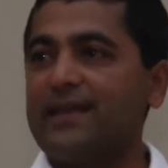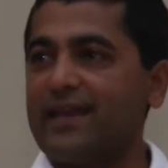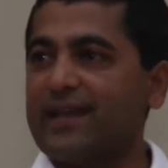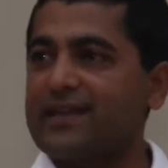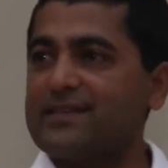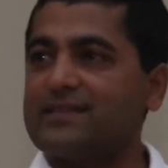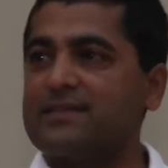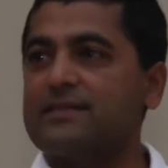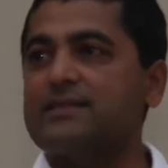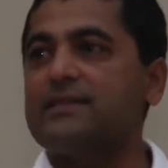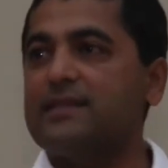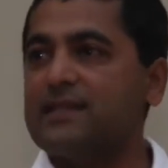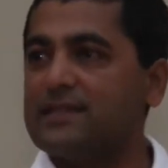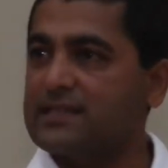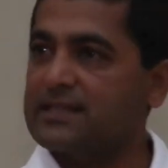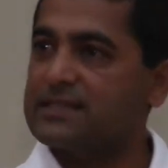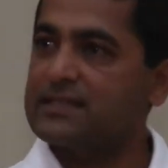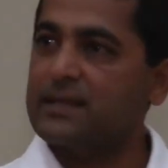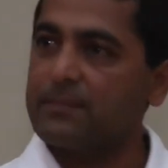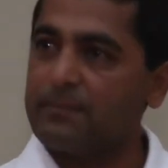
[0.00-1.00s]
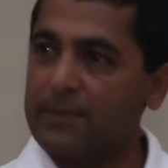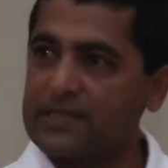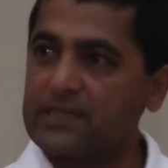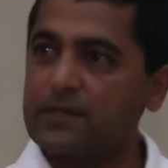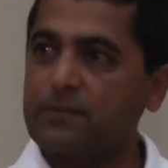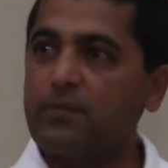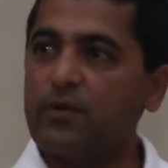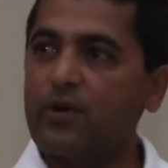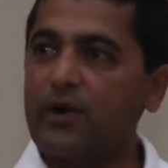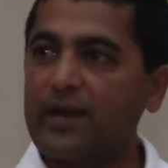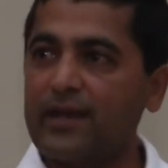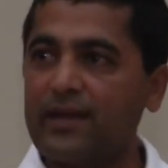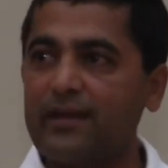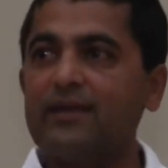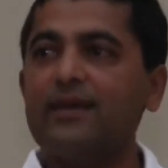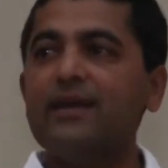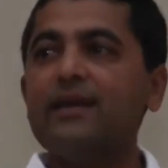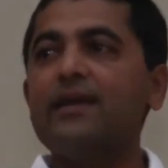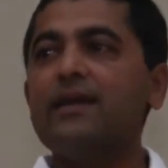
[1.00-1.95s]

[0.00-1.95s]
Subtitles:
Yes, this is the best body.